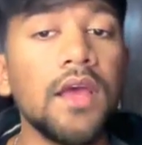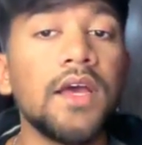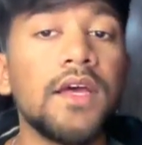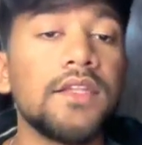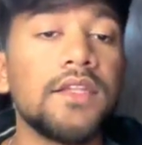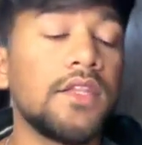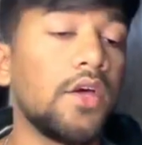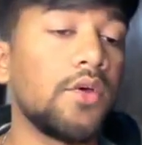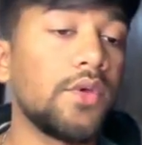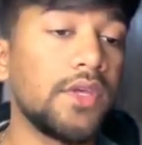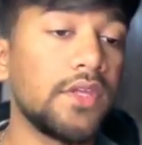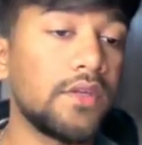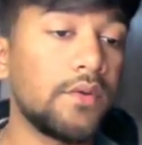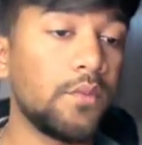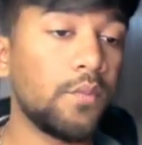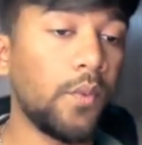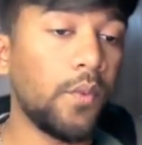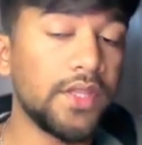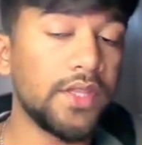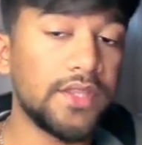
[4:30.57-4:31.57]
Now,
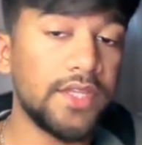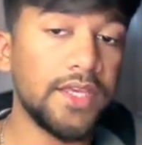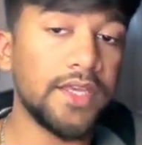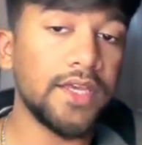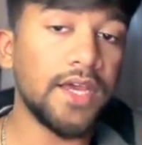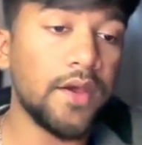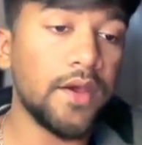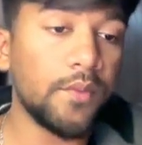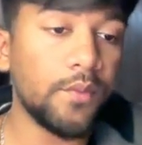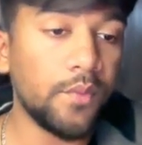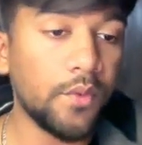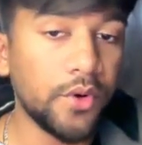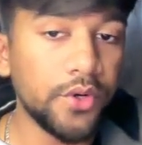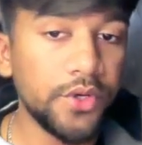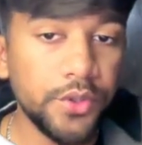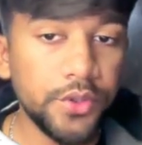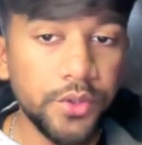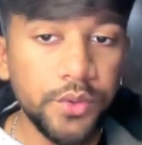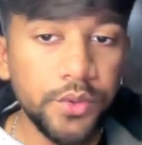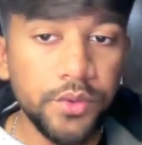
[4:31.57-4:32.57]
one thing I want
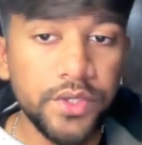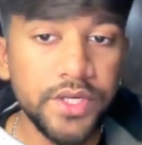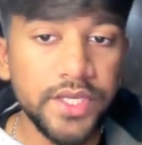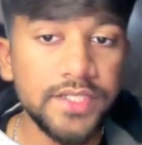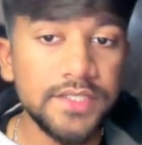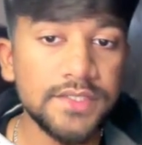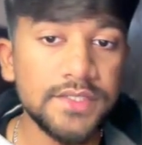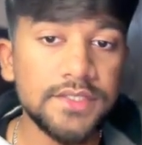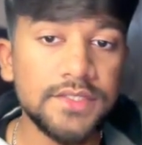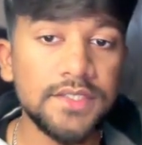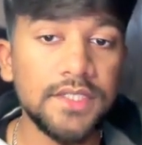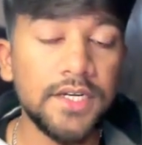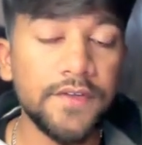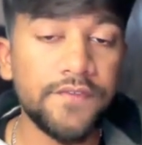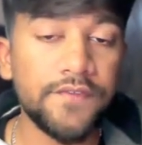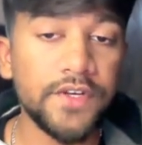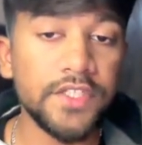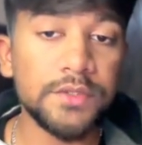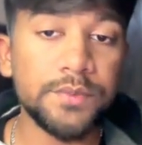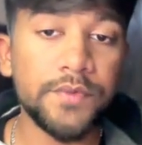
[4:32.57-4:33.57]
you to note is the
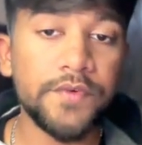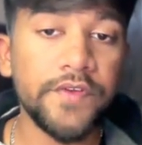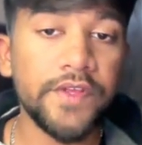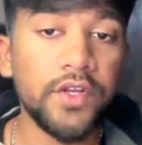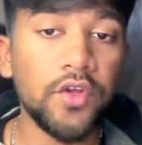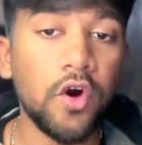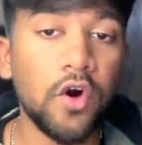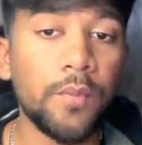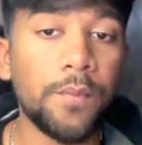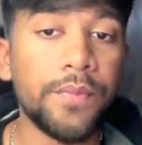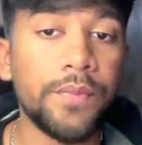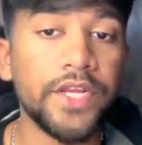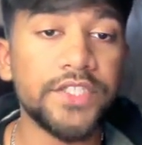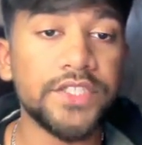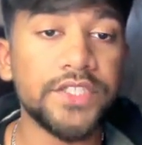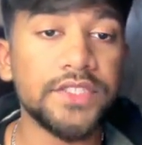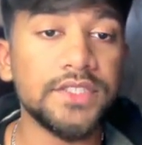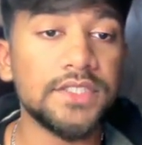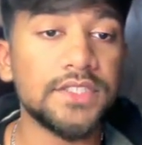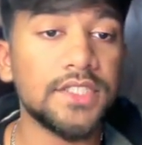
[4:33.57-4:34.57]
difference between
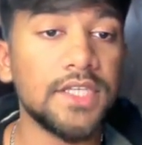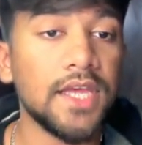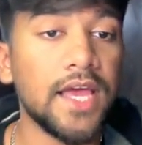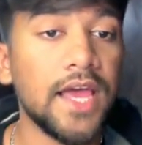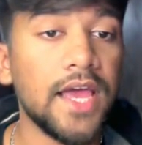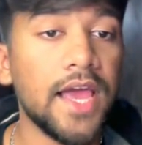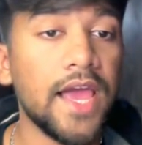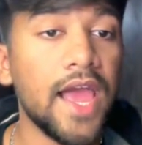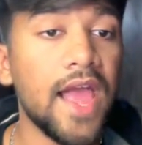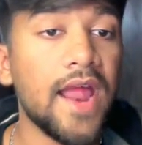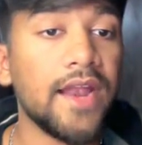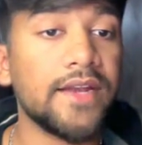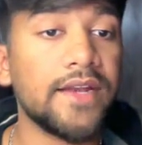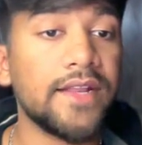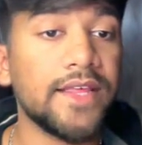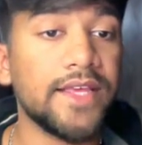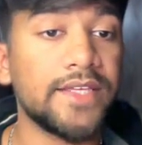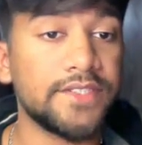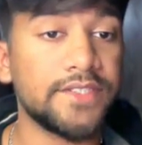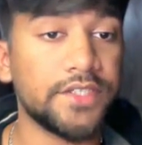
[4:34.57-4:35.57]
operations and
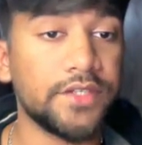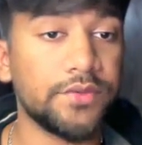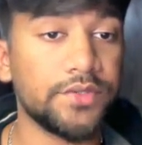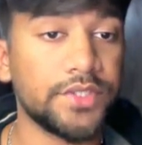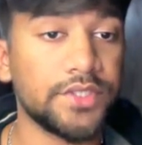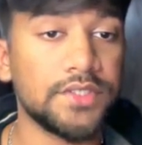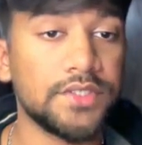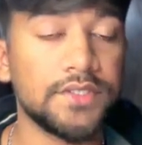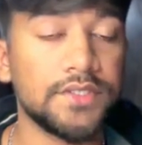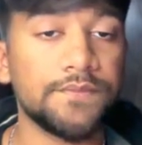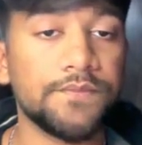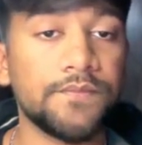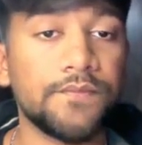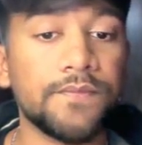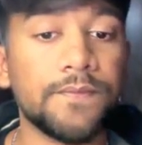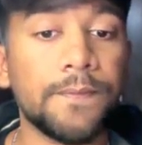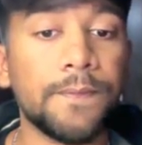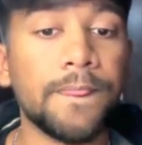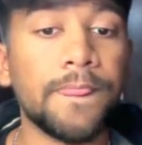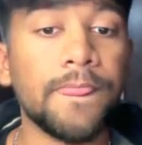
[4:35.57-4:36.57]
executions.
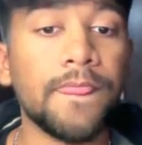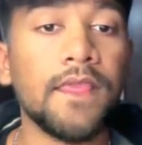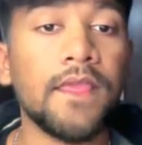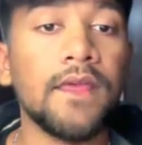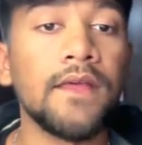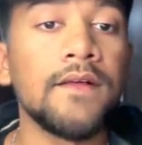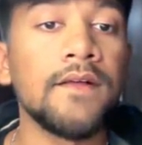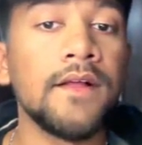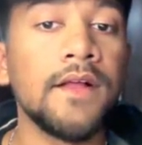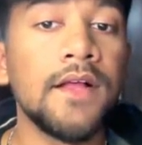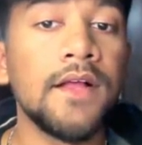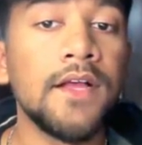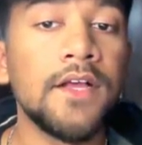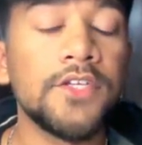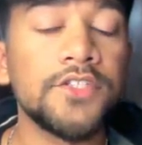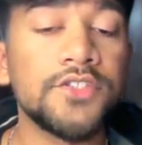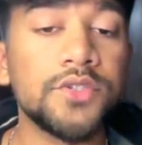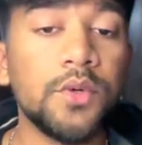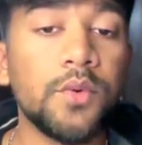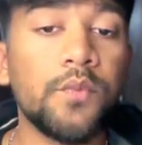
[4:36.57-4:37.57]

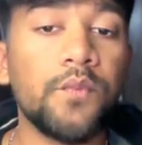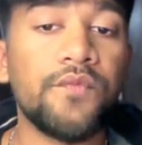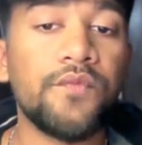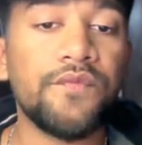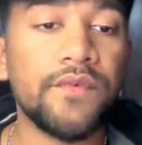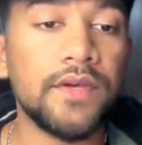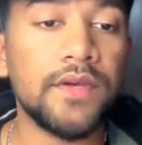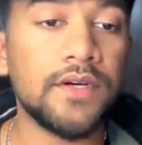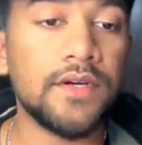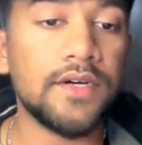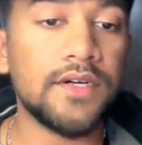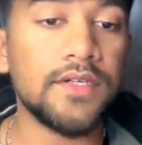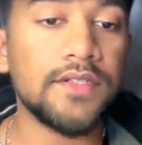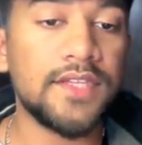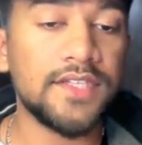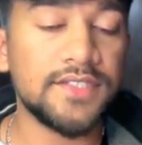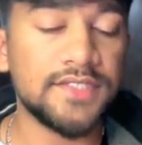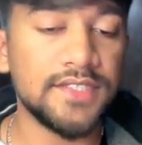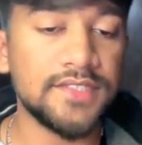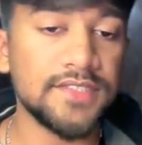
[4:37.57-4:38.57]
So
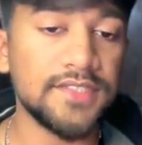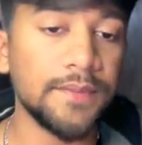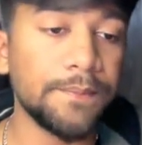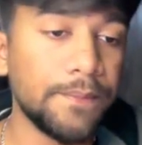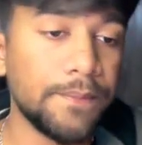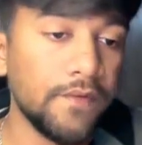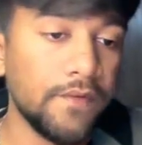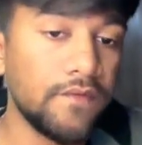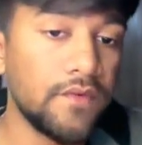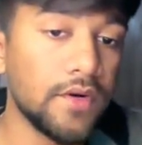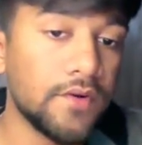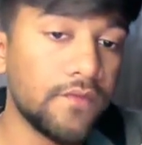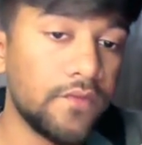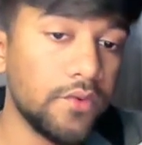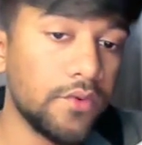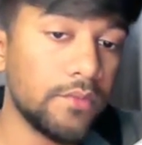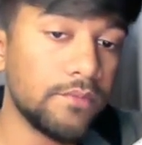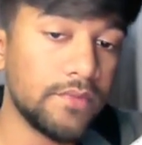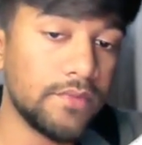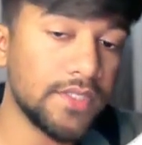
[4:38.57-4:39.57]
this is a simple
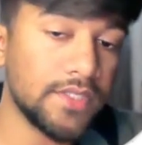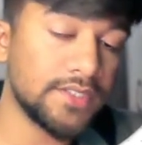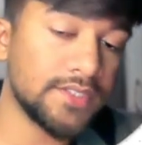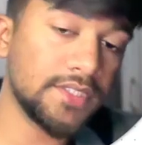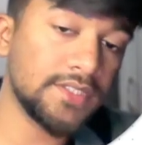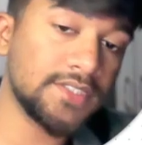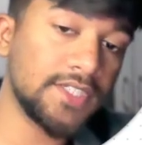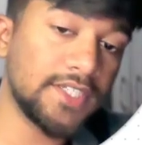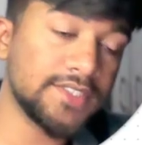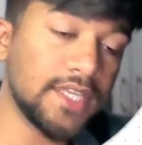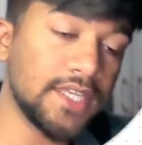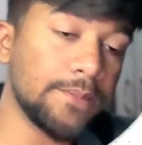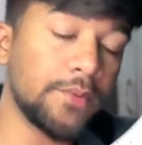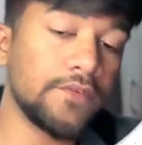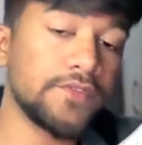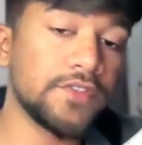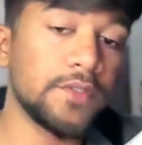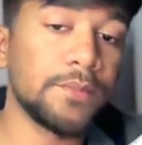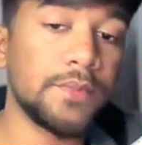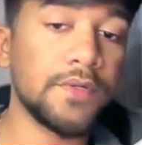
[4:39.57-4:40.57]
workflow. It's an example
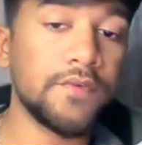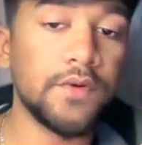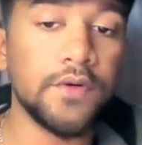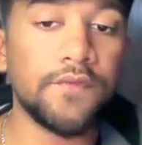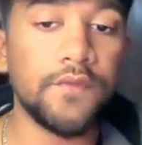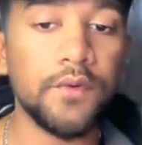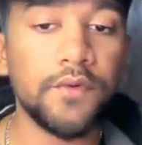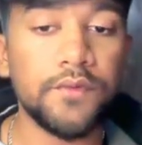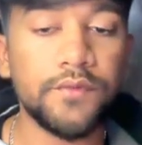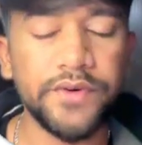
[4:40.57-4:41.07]
of simple workflow.